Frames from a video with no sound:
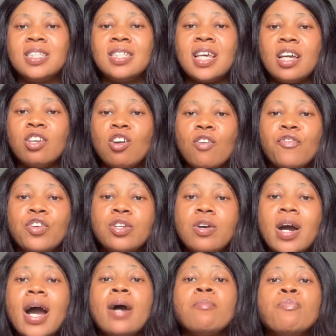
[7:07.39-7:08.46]
take your
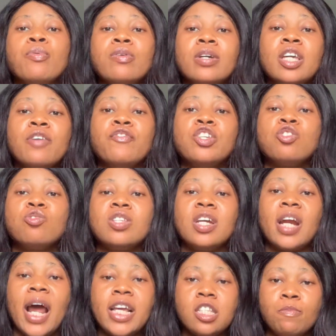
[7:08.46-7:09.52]
video and give it to
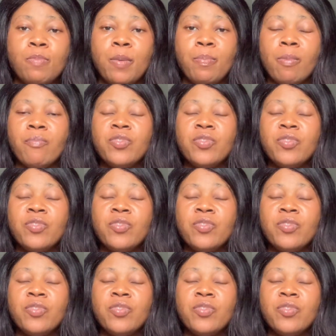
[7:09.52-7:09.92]
the right people.